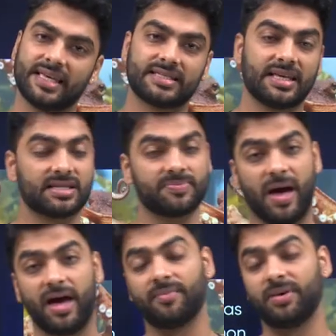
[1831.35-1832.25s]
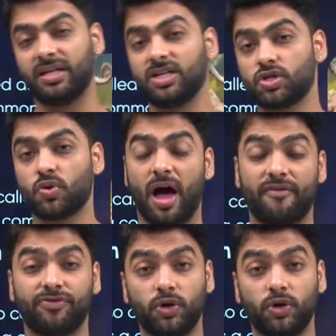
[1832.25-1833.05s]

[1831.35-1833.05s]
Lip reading: Manish, you have